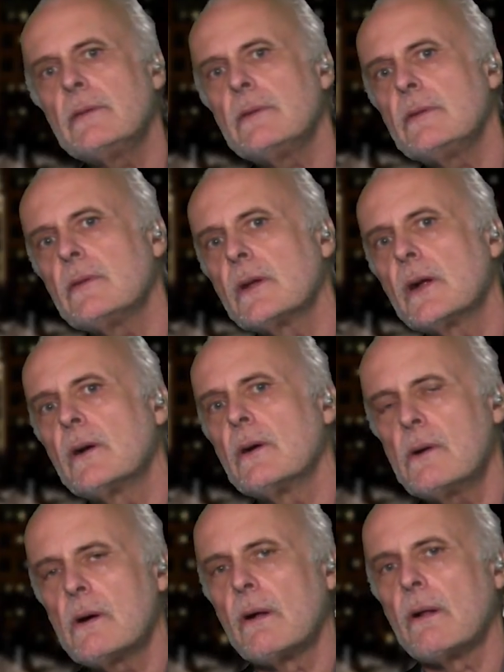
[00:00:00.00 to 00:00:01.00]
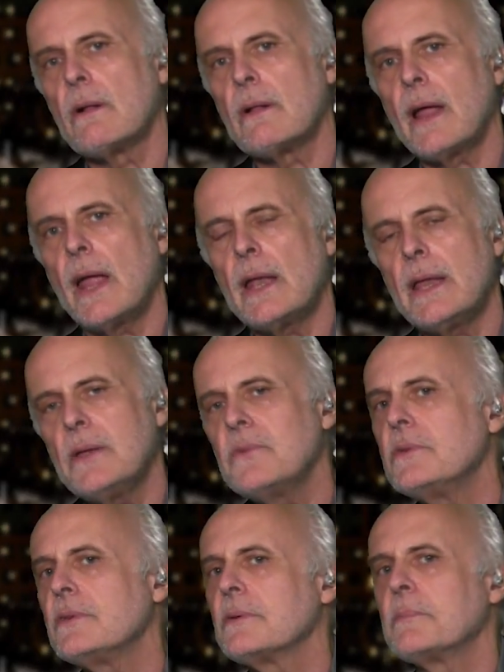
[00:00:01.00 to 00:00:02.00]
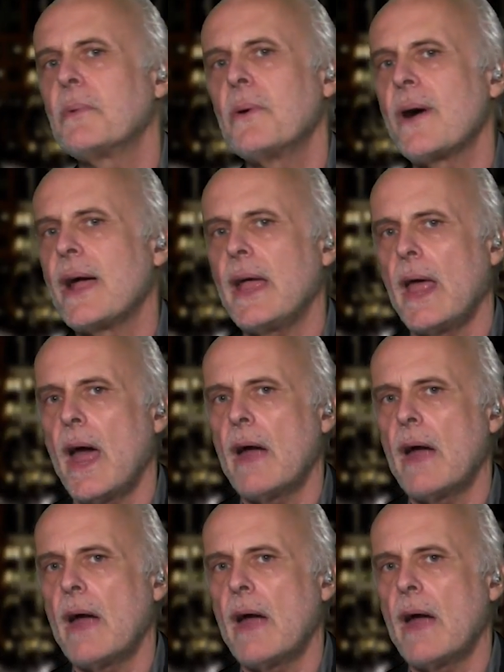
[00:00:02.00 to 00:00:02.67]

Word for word: it's a girl and he was a boy,